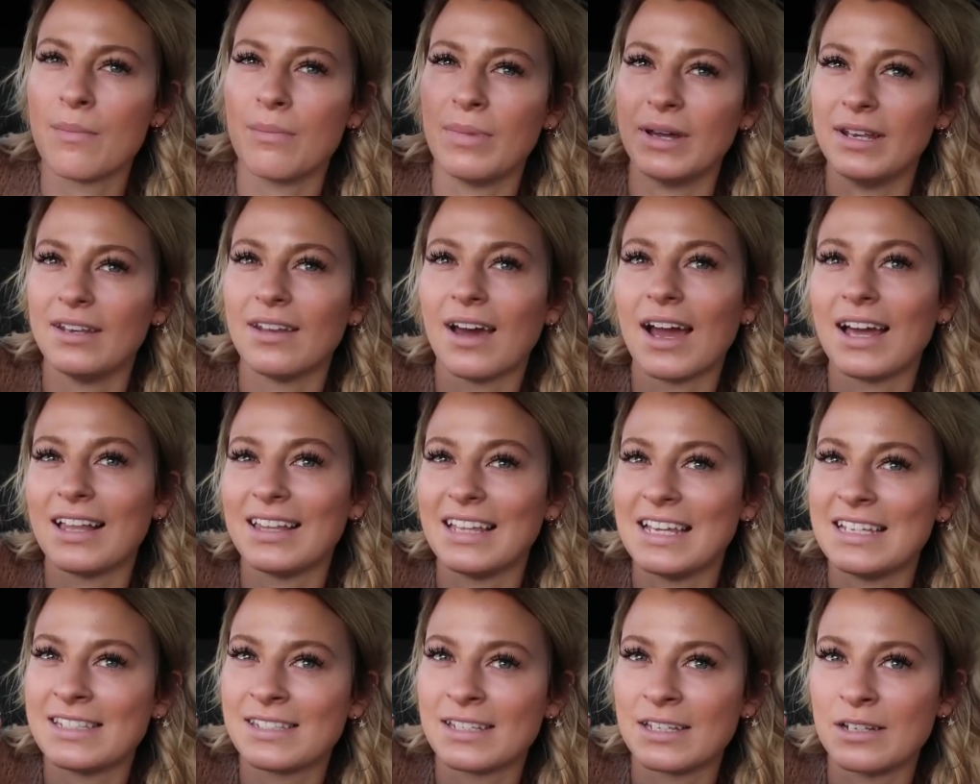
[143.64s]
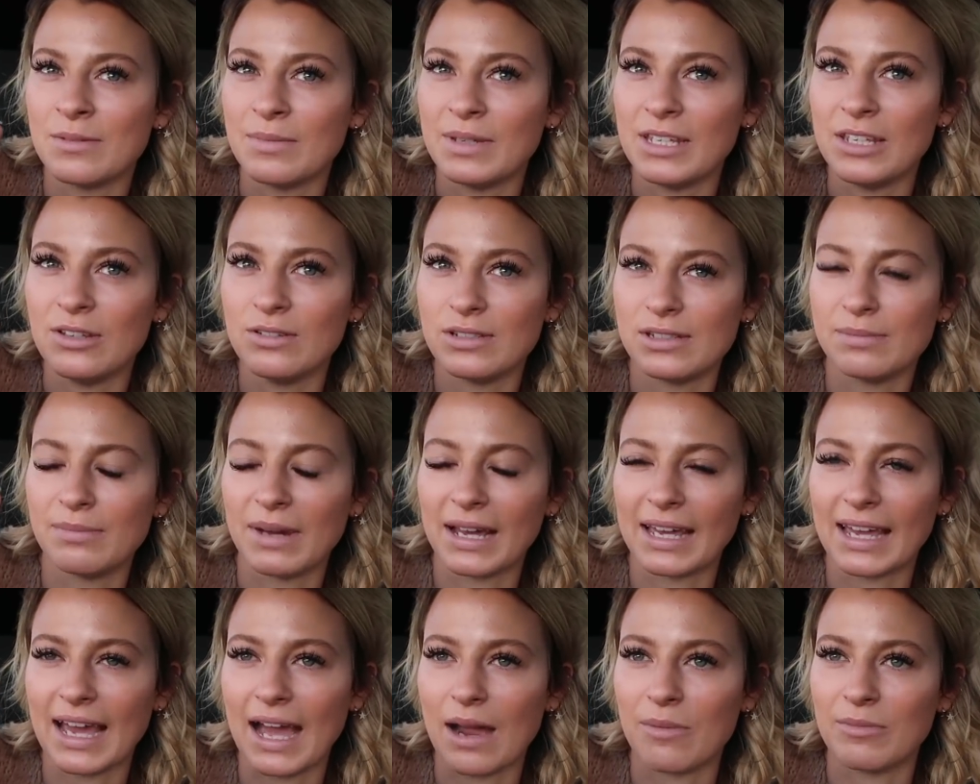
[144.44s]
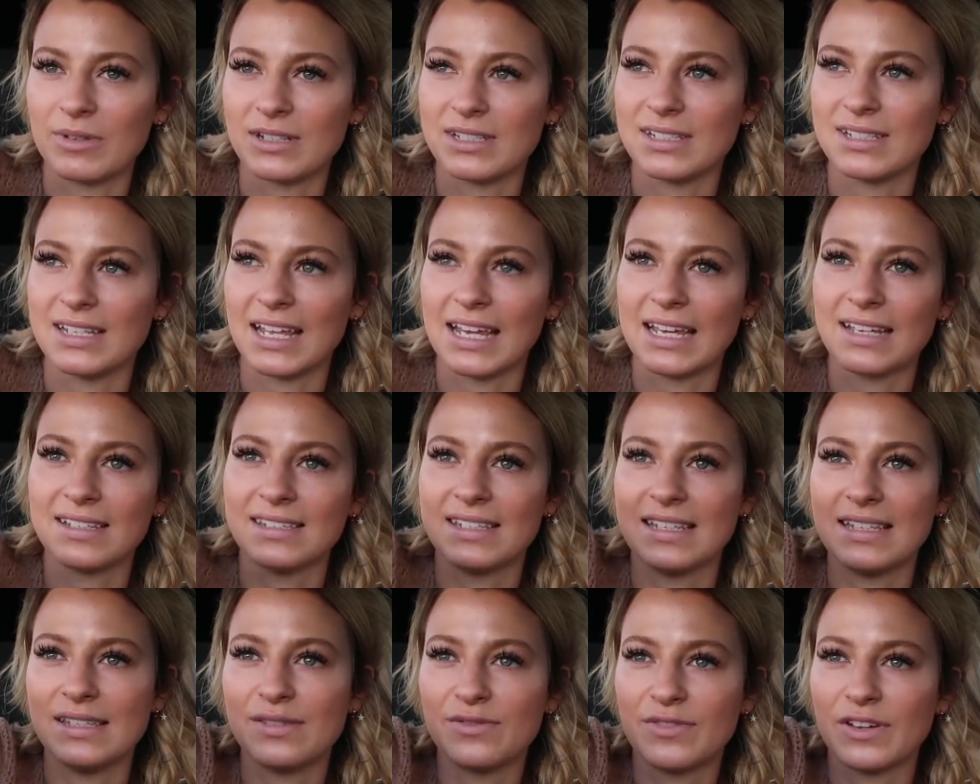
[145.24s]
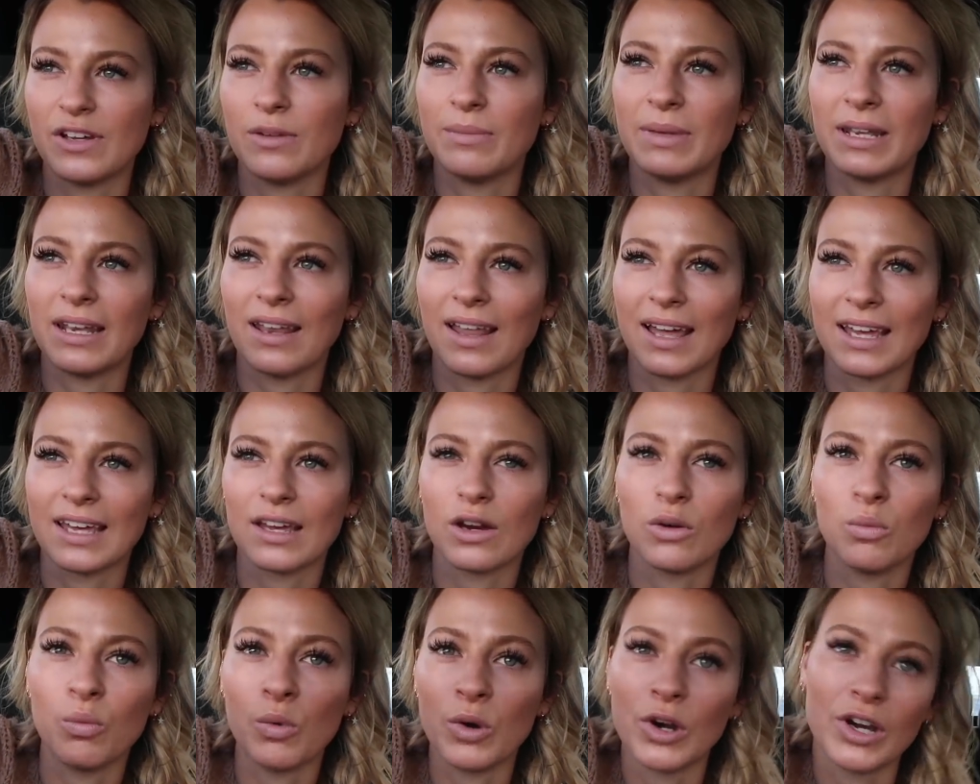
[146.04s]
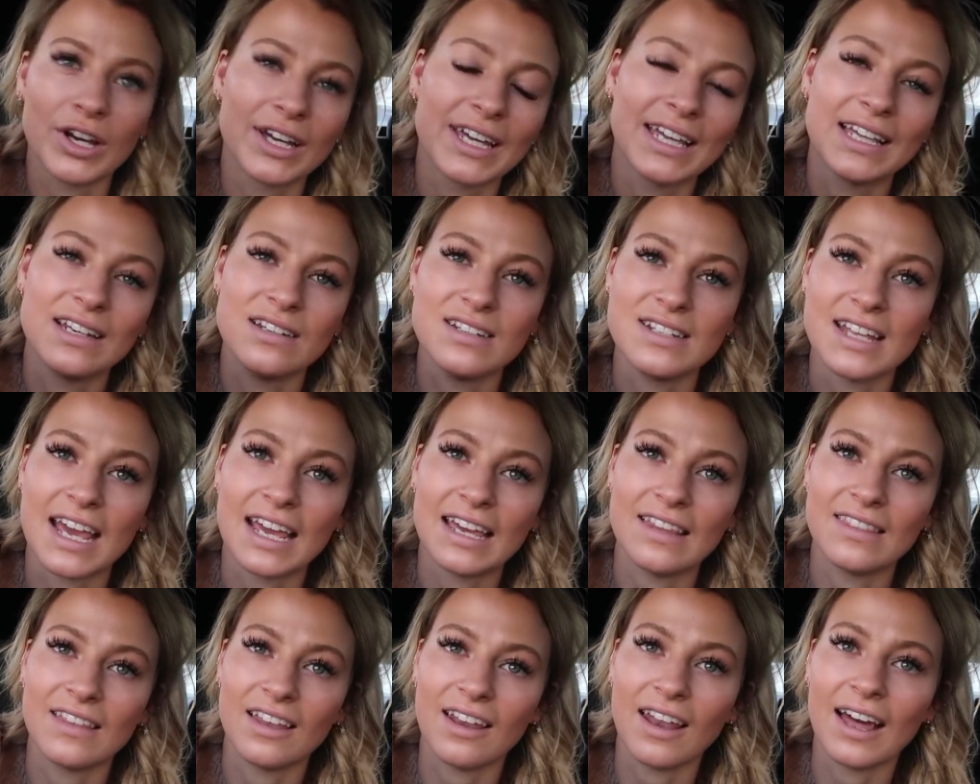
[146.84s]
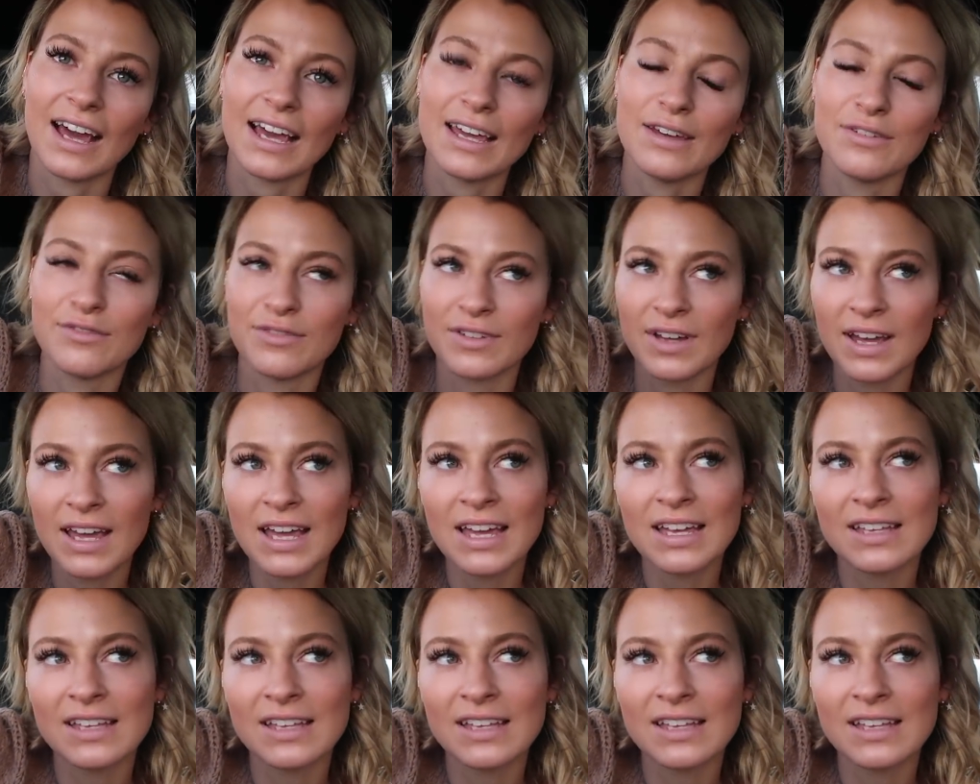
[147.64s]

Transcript: But Niall is going to be using my camera today because he's filming like a working day in the life.